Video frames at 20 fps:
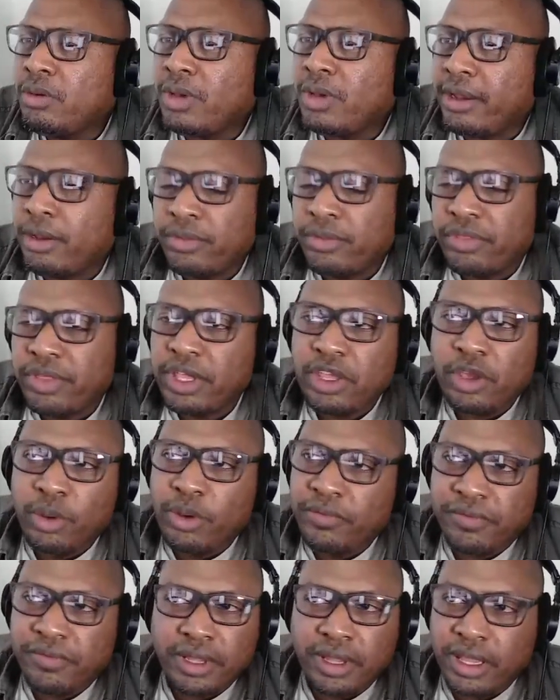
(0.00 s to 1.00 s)
I don't think you
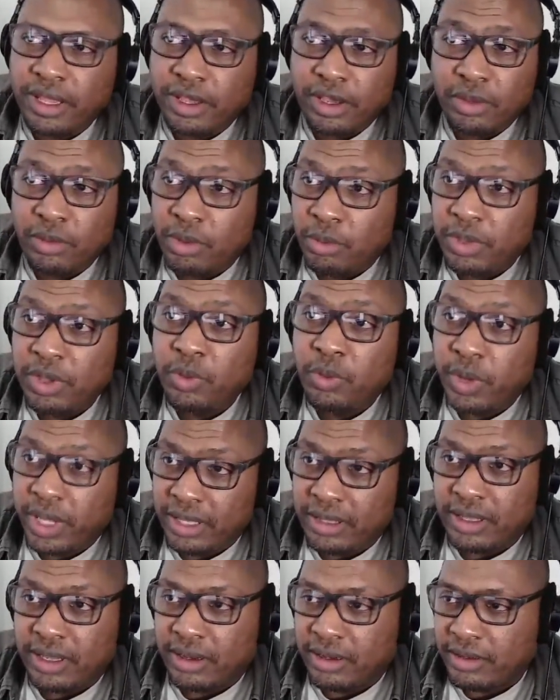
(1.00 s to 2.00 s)
were feeling good when we
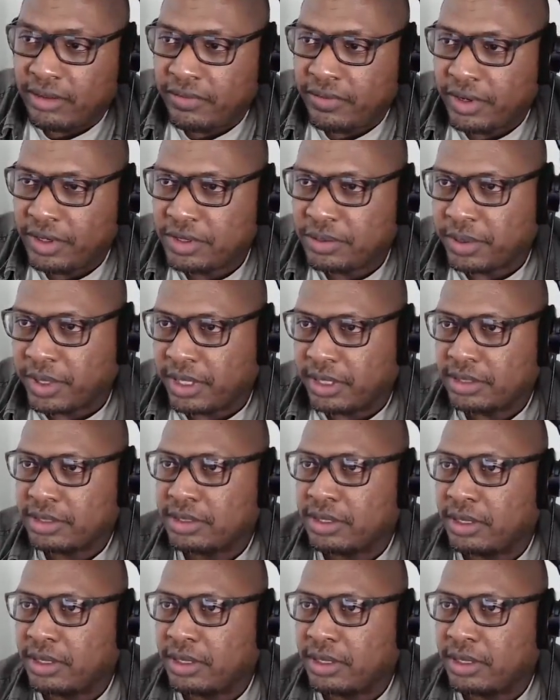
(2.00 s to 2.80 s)
went there in the first place.